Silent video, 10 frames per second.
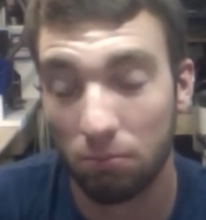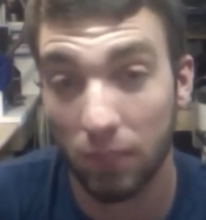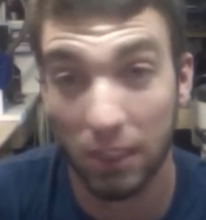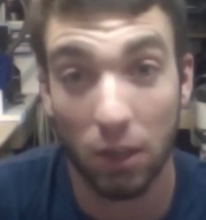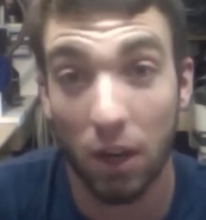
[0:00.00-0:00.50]

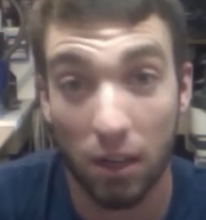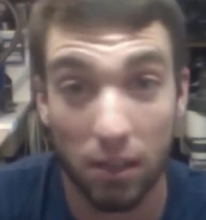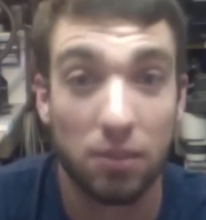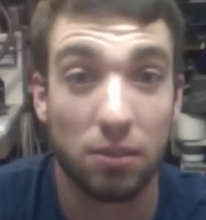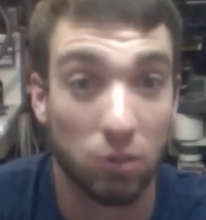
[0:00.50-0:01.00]
that's all it
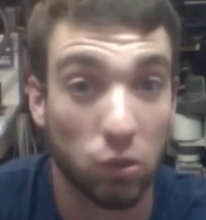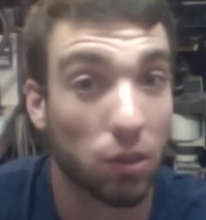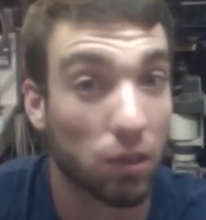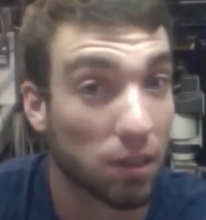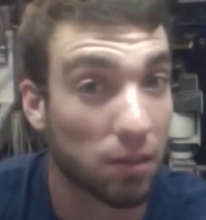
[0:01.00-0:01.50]
is, it's
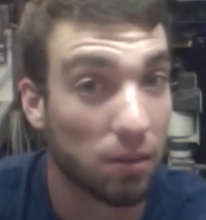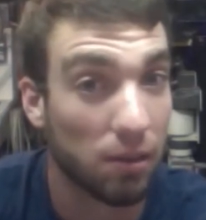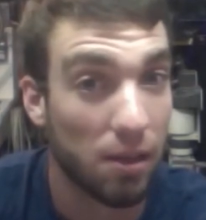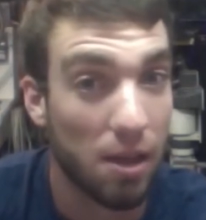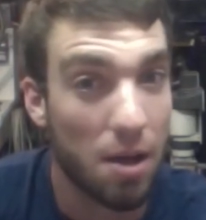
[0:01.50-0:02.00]
learning.
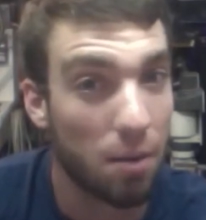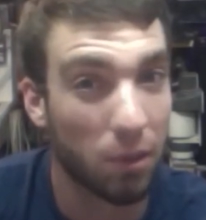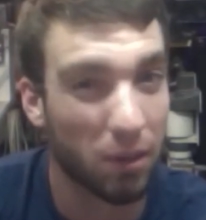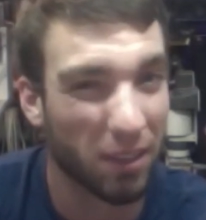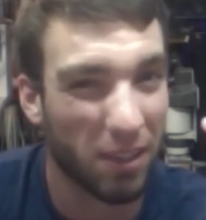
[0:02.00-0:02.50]

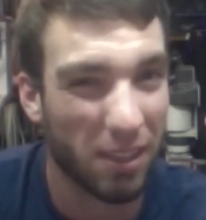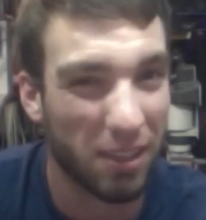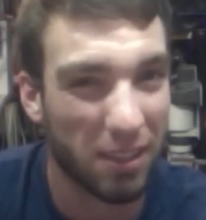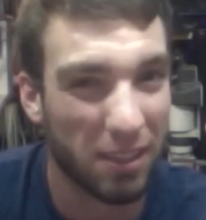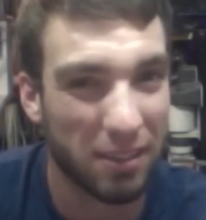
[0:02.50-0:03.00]
But learning
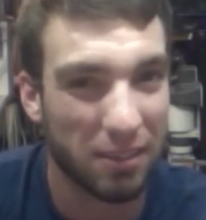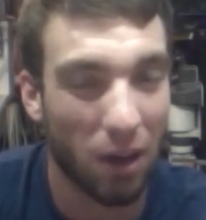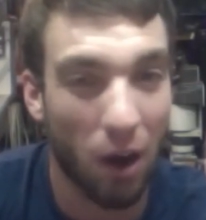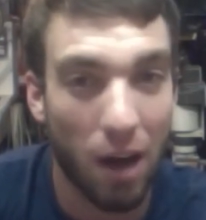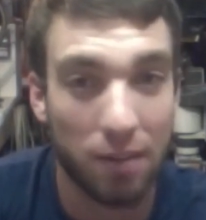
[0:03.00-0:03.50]
is
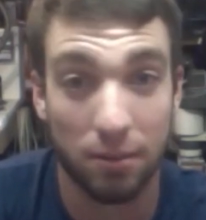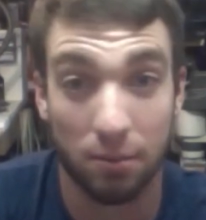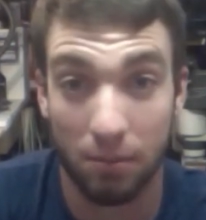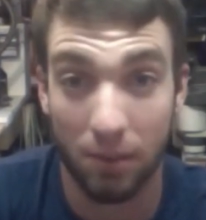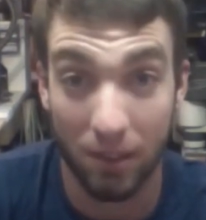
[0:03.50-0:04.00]
awesome,
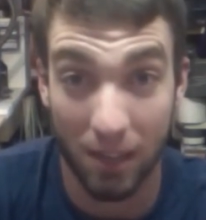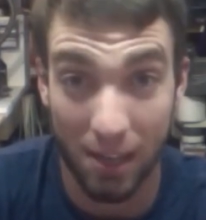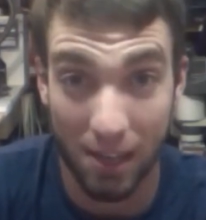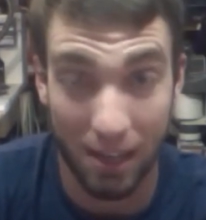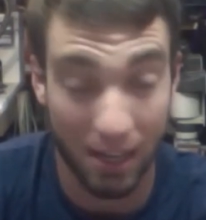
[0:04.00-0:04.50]

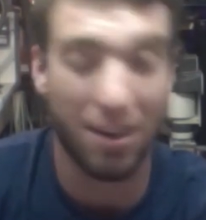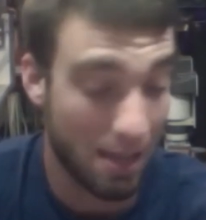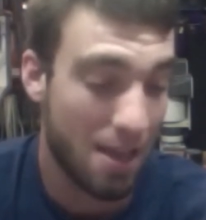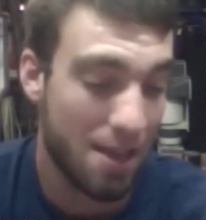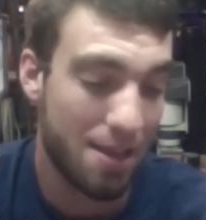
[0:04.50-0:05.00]
okay? Like,
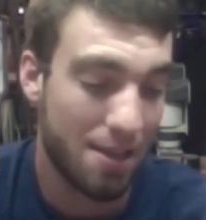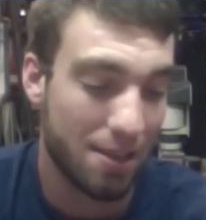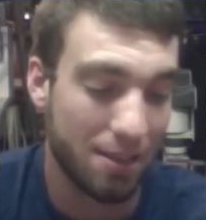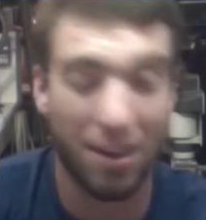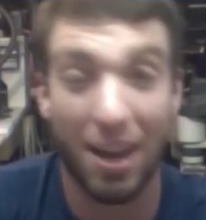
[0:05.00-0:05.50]

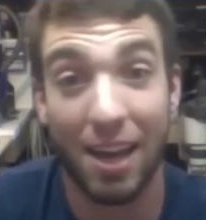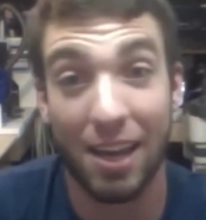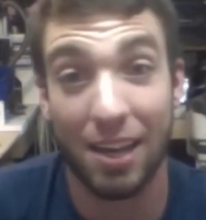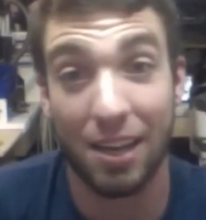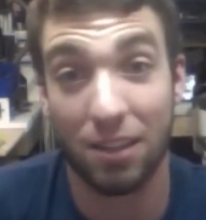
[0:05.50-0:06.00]
you know, I
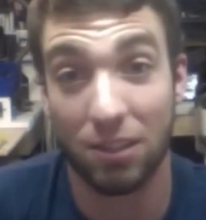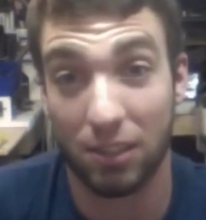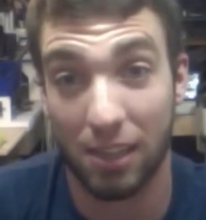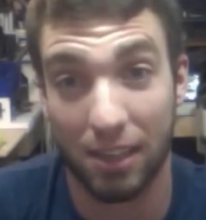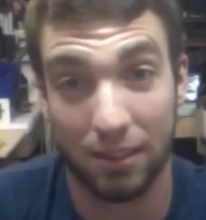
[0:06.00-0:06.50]
hate English
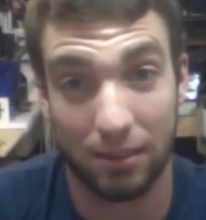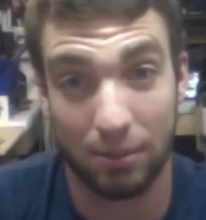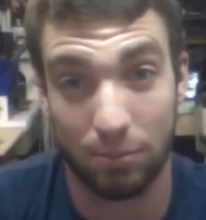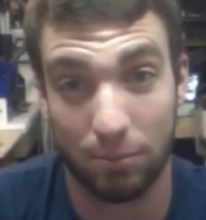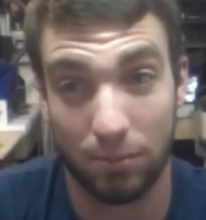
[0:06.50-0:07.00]
class.
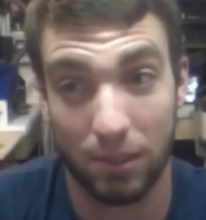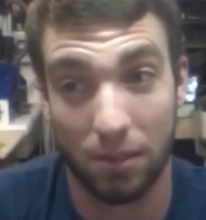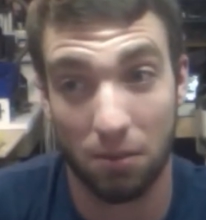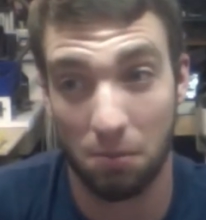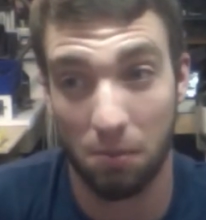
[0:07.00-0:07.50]
You
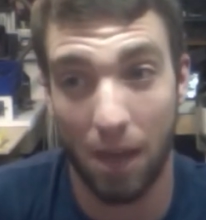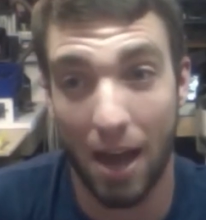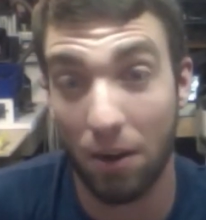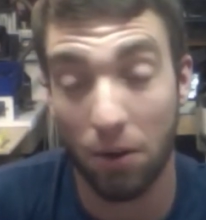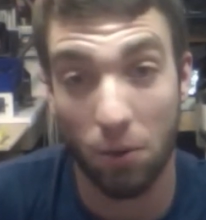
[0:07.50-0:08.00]
know, I
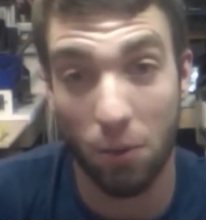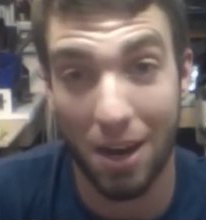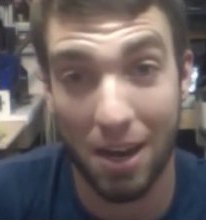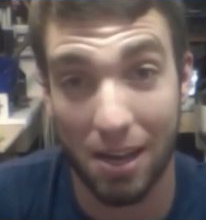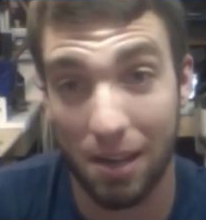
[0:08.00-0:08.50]
don't know
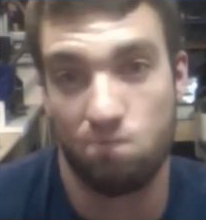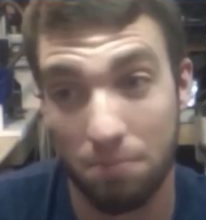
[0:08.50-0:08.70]
why